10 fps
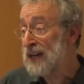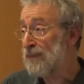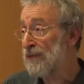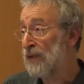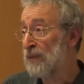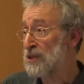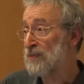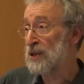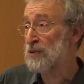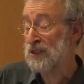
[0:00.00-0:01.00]
any performance
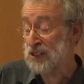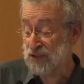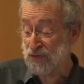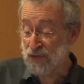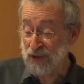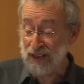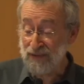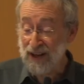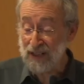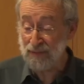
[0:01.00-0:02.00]
measurement, it's really
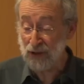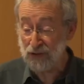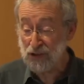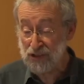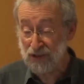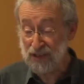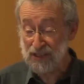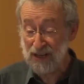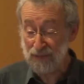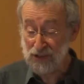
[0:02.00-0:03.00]
valuable, or just to
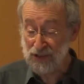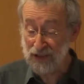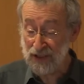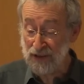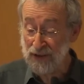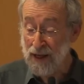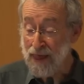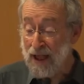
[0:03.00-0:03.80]
understand what's going on.